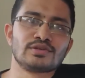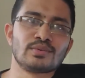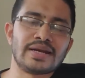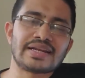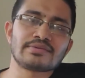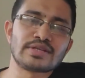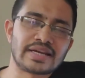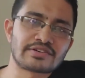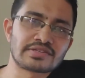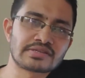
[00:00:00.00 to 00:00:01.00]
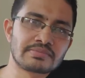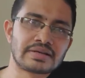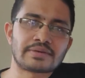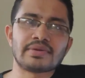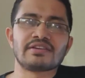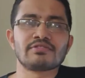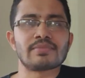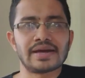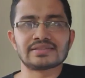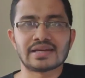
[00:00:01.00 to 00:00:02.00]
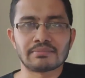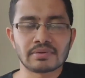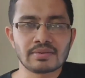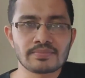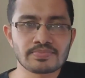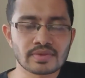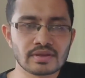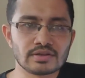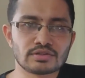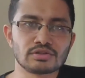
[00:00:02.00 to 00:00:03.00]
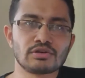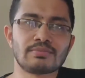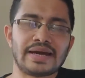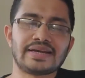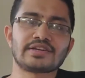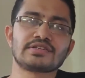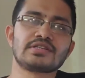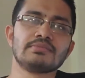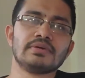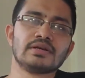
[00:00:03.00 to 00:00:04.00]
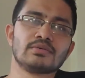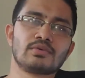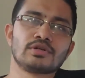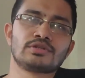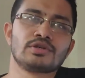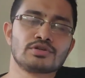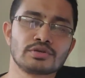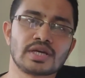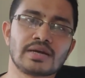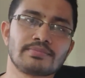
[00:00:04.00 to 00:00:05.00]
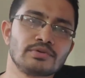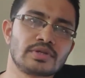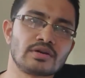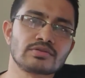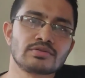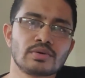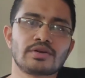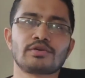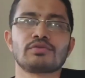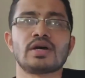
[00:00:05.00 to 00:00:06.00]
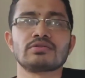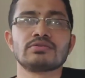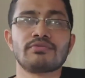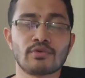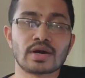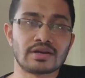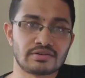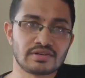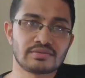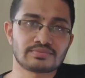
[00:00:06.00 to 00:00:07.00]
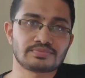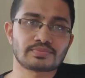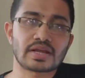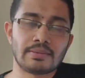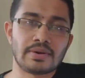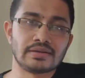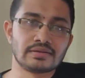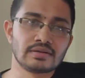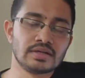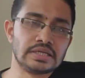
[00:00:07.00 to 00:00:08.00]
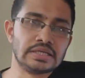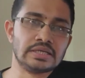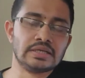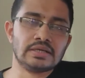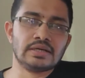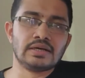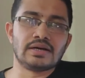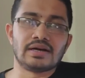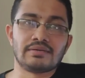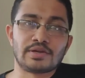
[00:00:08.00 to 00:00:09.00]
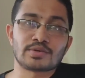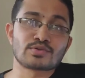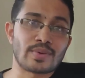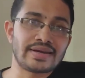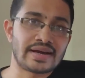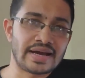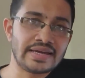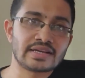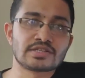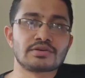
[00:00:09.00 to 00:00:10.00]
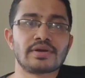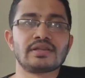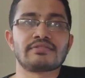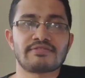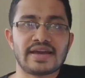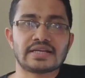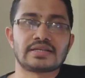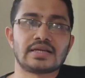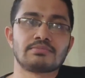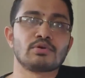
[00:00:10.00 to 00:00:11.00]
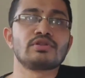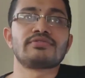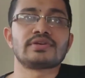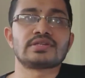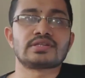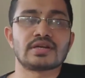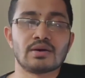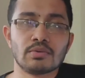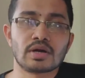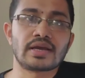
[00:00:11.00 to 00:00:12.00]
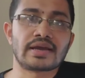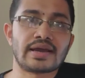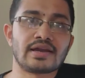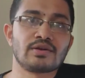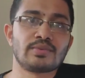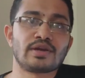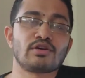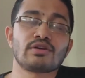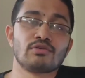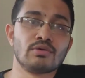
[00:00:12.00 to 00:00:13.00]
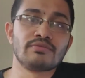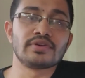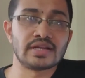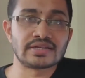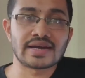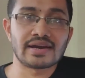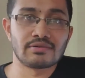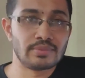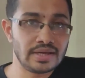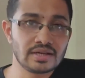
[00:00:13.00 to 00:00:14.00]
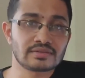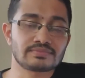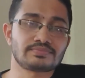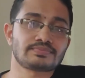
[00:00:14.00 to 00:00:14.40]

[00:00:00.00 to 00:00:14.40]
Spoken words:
So when it comes to electricity bill, let me give you my example. So my electricity bill was shooting up 2,200 to 2,400 a month. It was quite high considering the fact that both of us are working and we are not at home for the entire week.